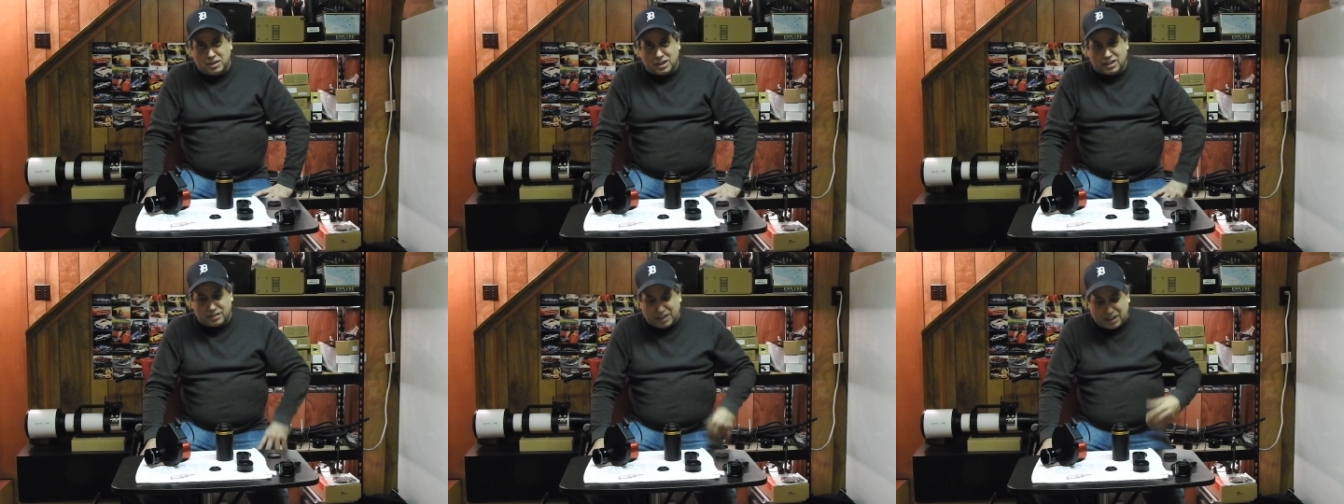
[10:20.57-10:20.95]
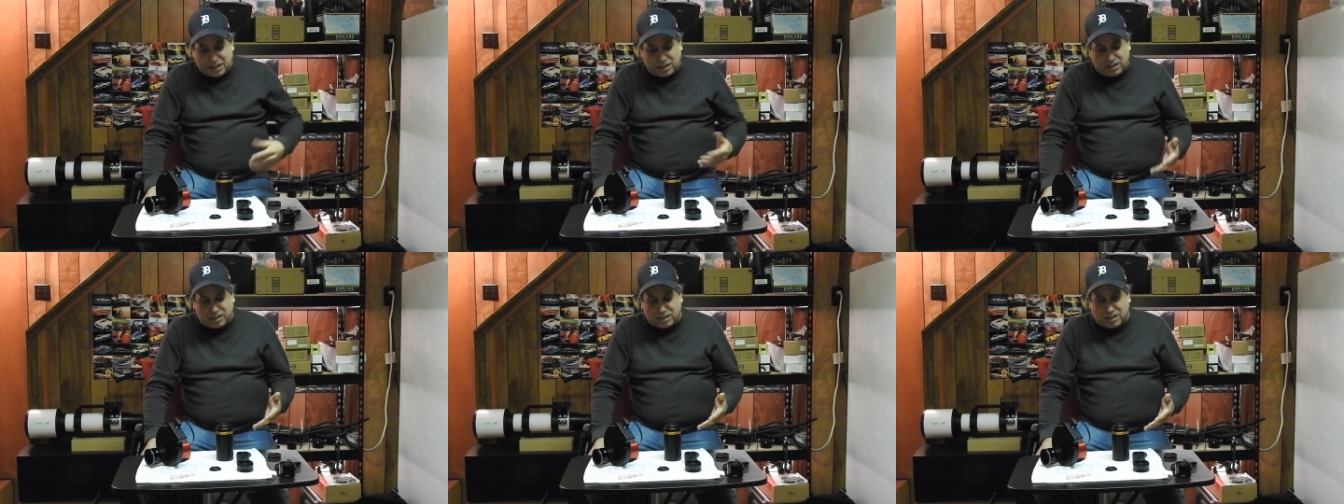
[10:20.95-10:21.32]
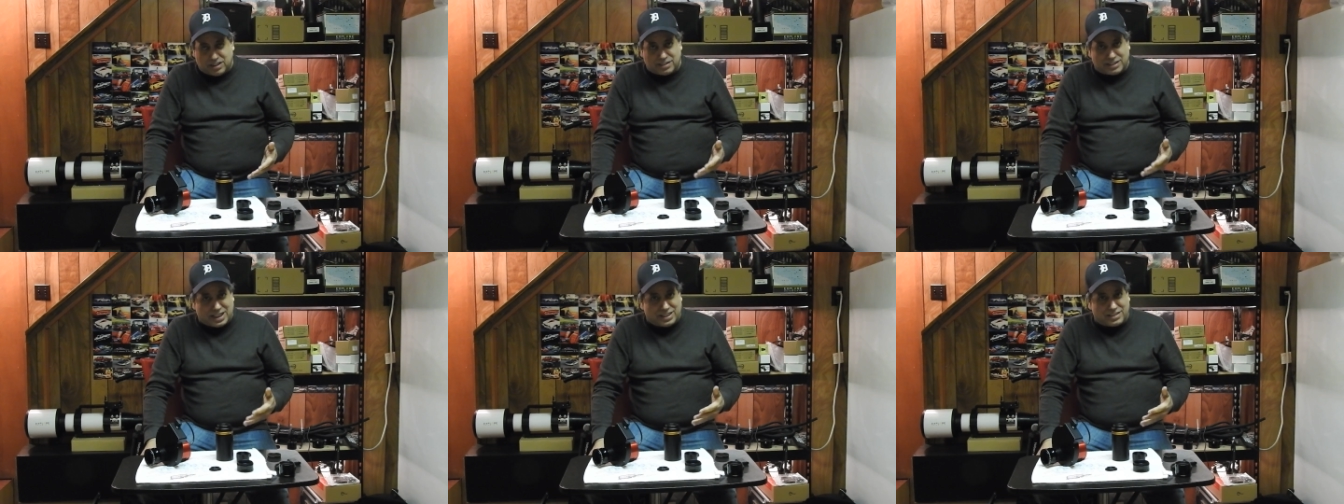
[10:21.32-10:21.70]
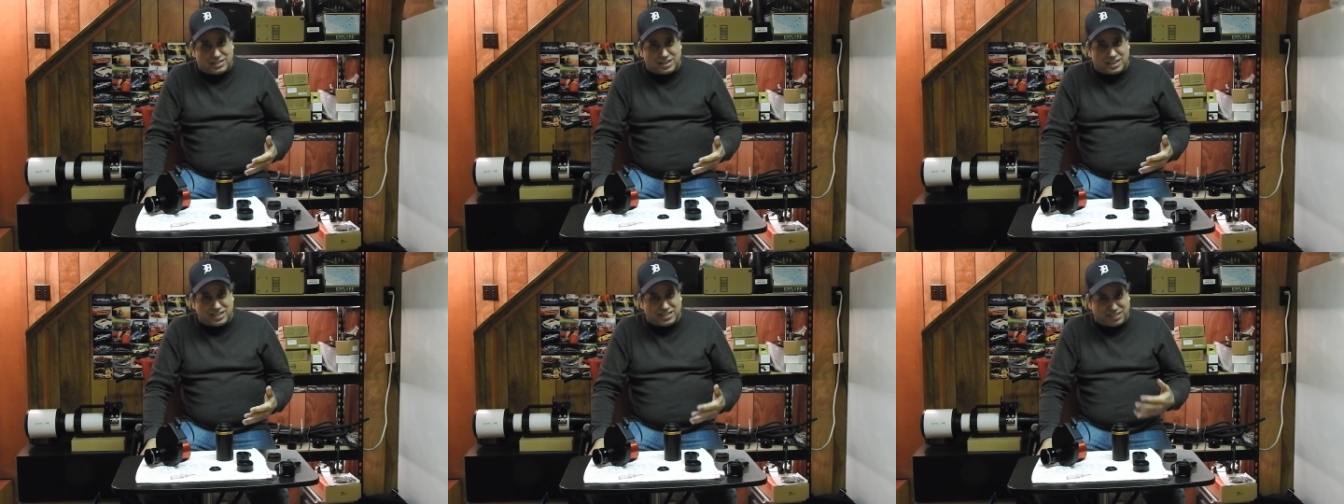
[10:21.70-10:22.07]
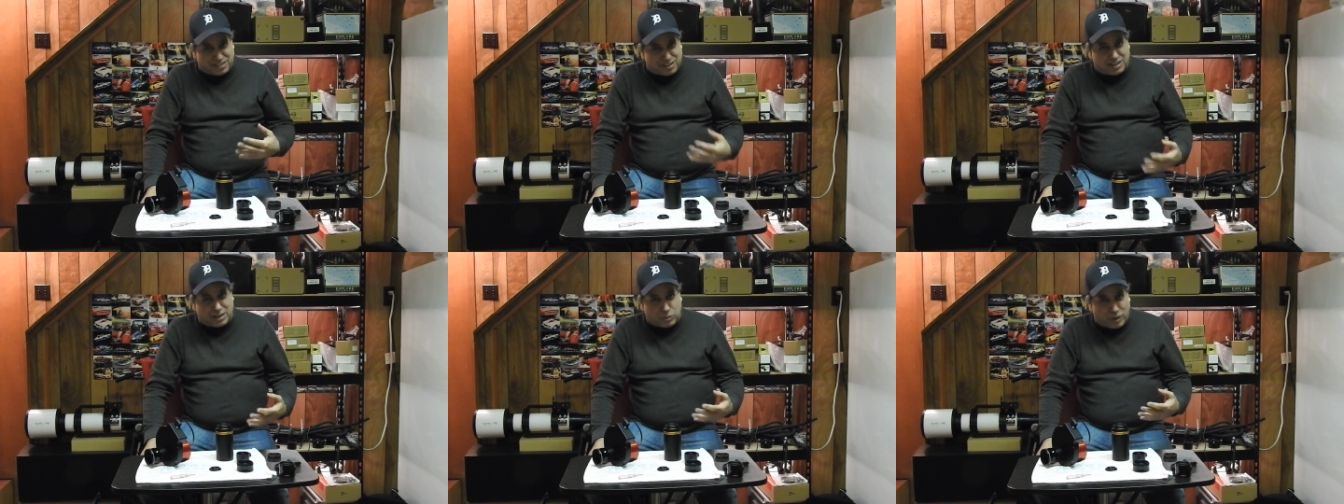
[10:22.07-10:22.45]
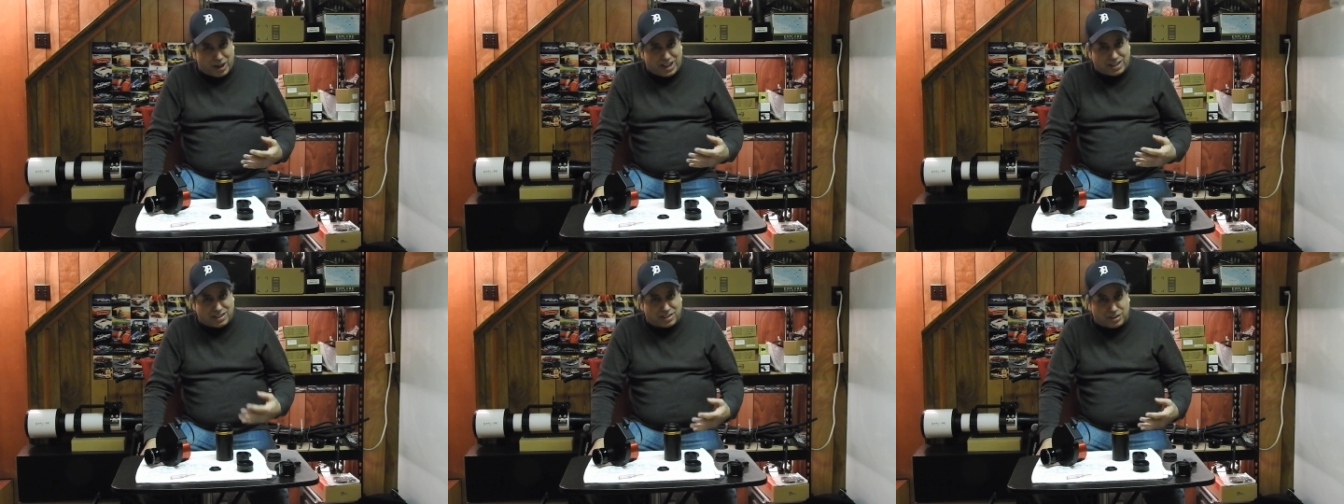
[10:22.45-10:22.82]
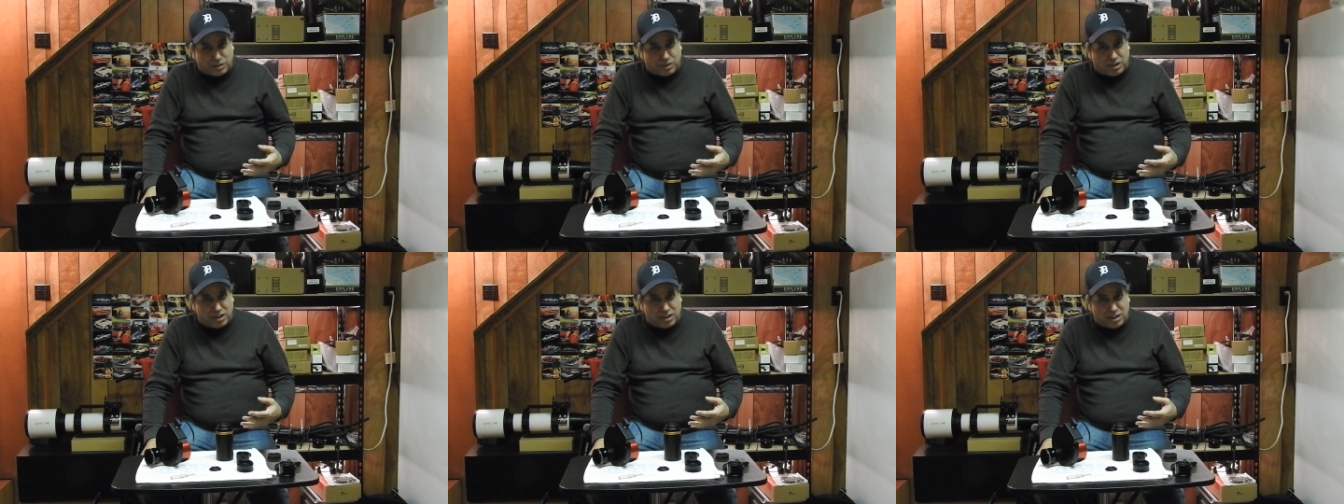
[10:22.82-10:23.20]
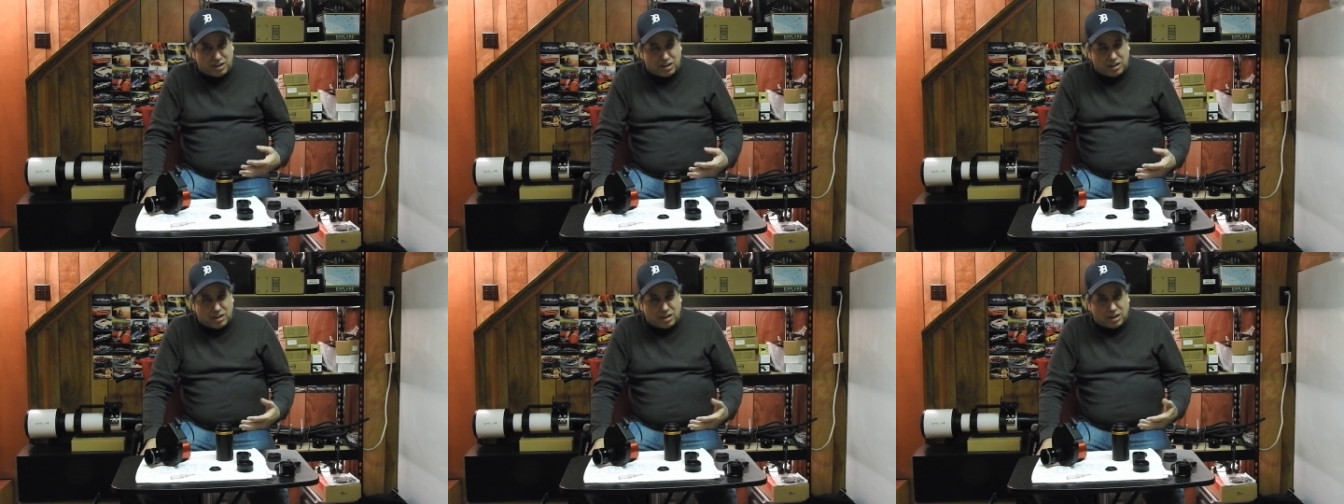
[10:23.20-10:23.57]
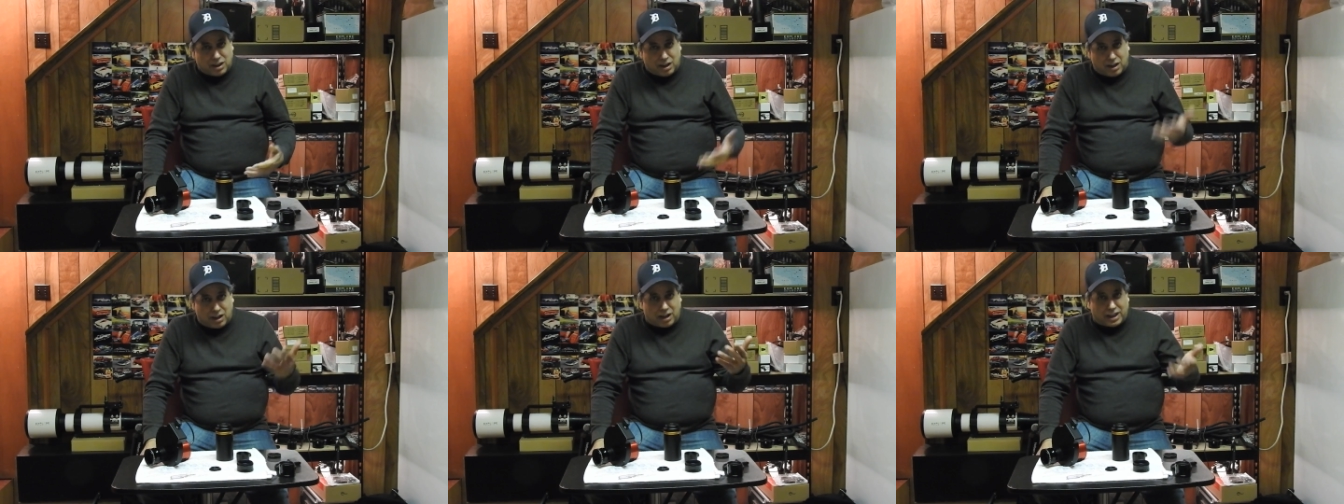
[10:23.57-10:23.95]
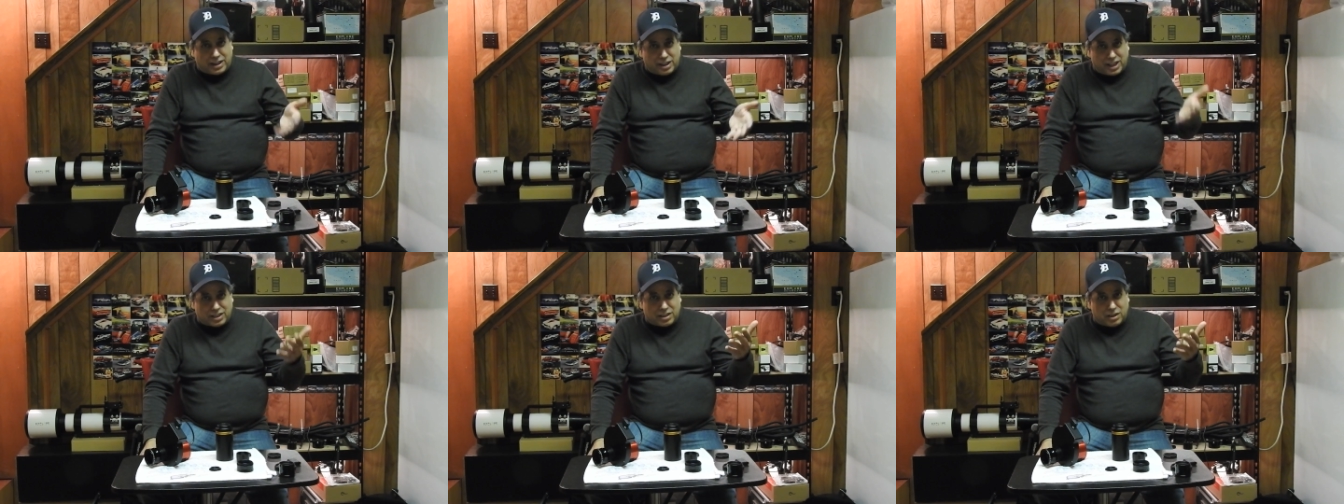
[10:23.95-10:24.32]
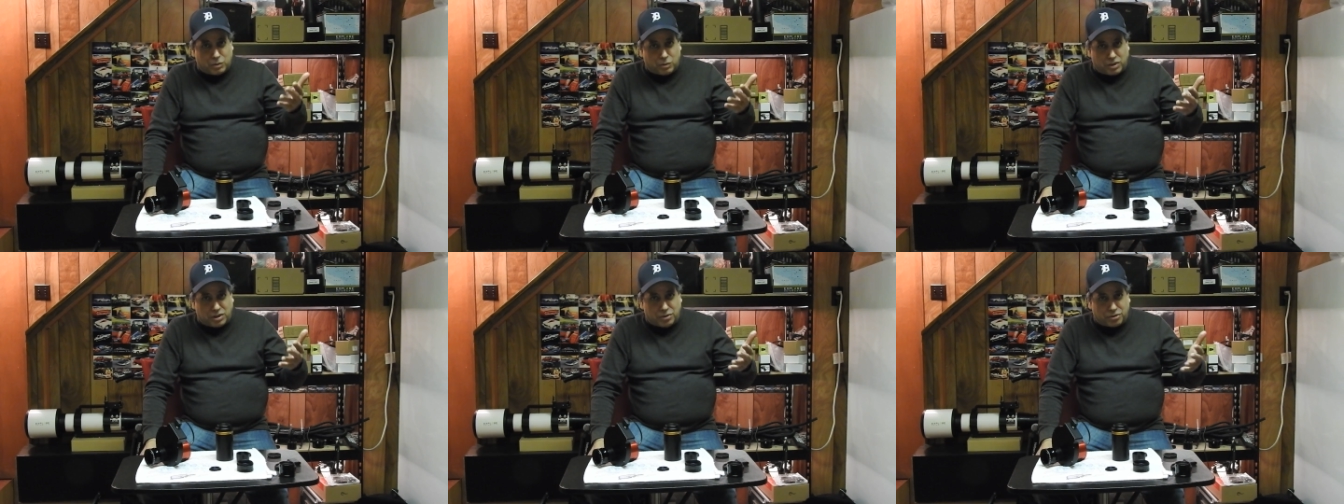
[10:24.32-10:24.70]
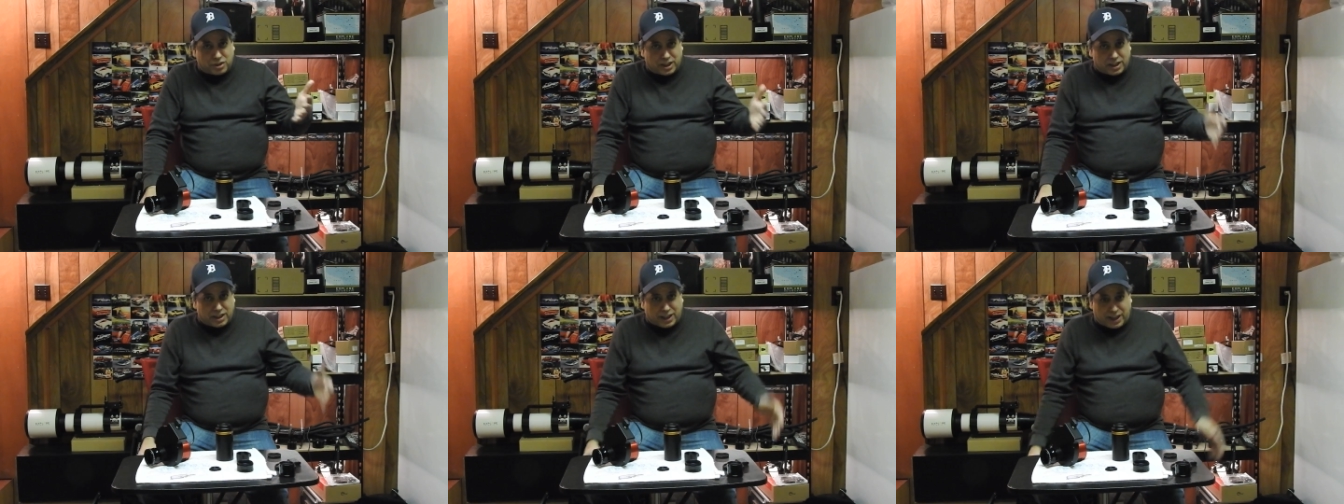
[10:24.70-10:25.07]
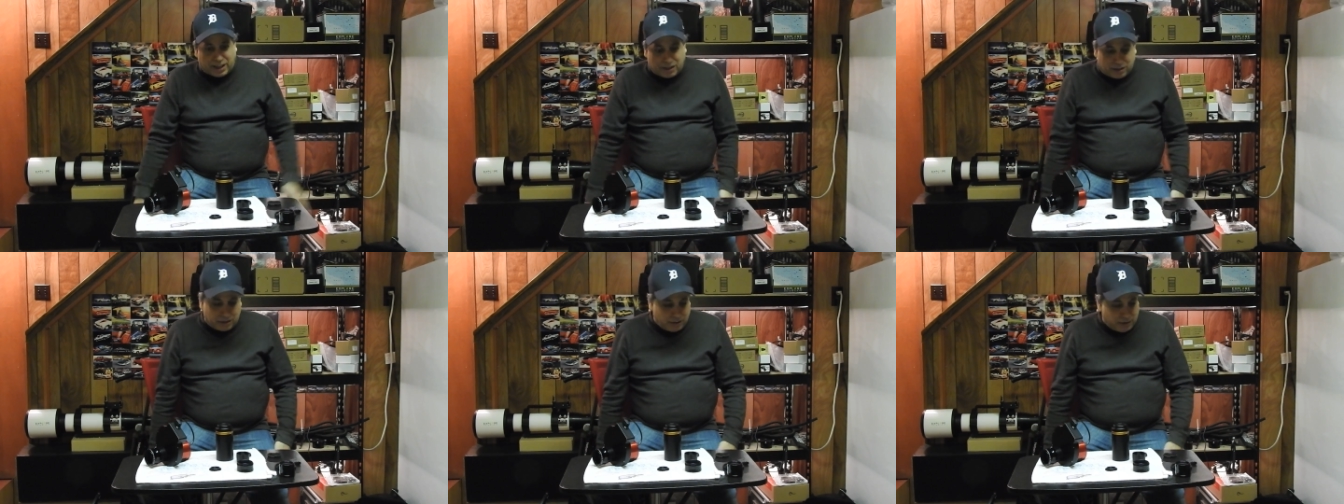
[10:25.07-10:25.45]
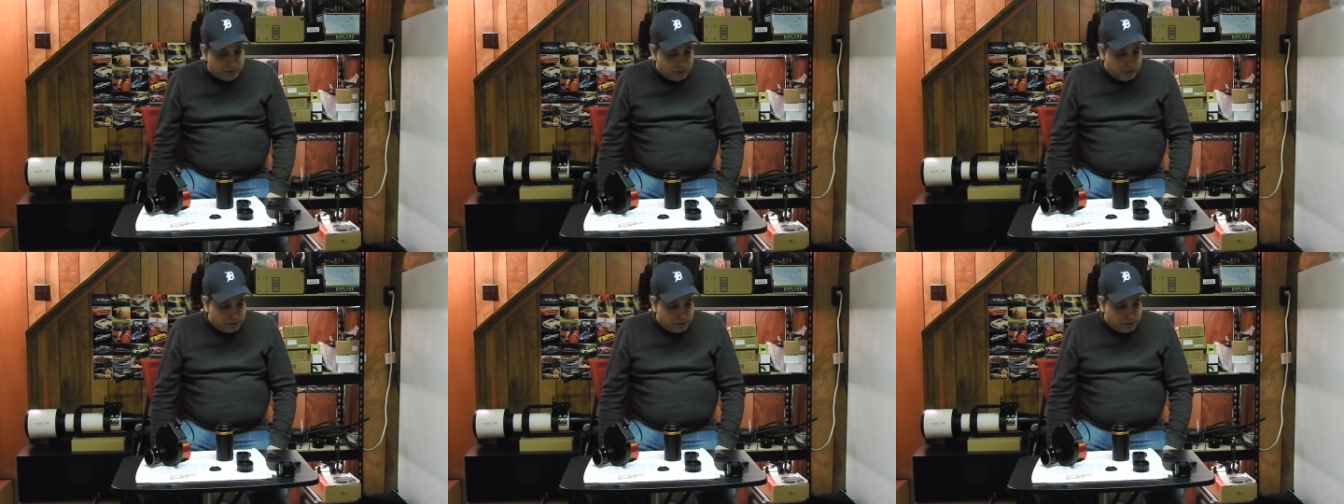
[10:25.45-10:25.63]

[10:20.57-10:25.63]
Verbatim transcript: Is that is that a silly way to do it? Uh, I'd like to know what you think, and